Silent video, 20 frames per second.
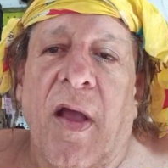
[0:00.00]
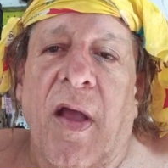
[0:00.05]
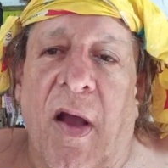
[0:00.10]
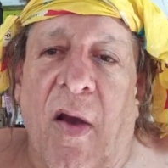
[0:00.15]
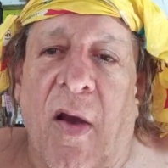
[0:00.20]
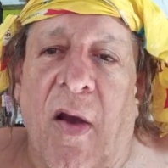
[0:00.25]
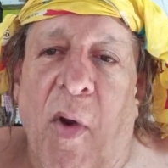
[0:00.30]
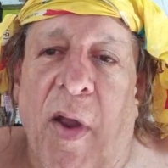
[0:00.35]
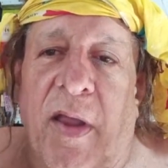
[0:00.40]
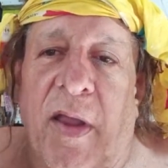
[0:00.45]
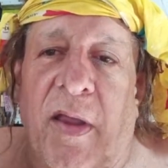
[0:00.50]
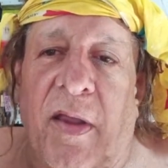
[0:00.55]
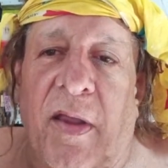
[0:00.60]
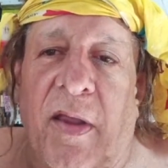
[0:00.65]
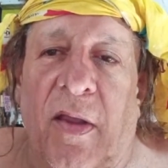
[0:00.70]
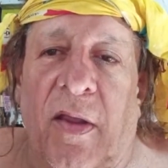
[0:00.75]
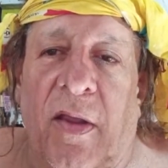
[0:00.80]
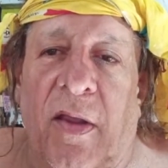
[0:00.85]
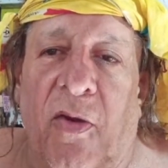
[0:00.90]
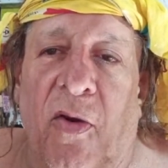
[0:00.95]
away
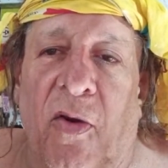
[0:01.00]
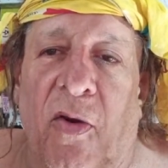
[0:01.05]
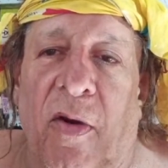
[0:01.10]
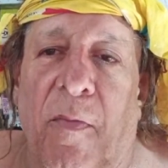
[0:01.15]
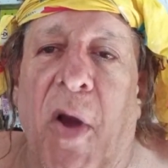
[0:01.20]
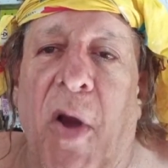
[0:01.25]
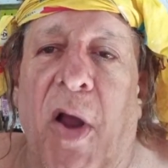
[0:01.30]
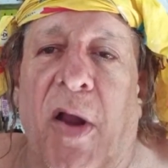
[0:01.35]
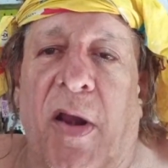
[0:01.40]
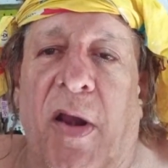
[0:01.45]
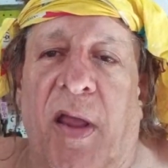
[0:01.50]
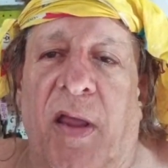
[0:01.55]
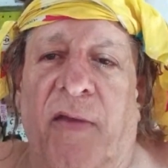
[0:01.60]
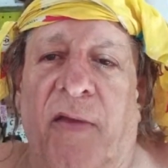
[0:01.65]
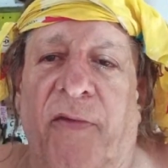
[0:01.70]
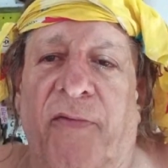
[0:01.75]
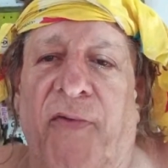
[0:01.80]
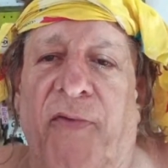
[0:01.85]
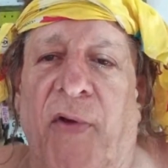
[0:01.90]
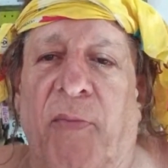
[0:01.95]
your money
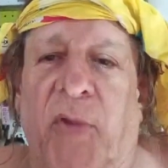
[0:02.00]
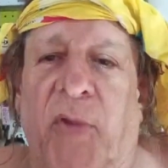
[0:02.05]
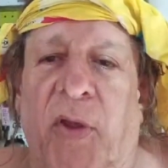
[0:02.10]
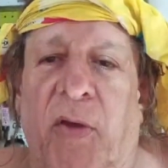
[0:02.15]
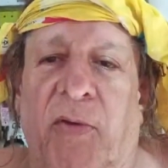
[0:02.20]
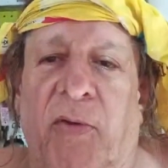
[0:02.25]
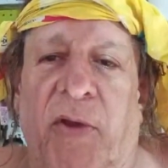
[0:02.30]
from you.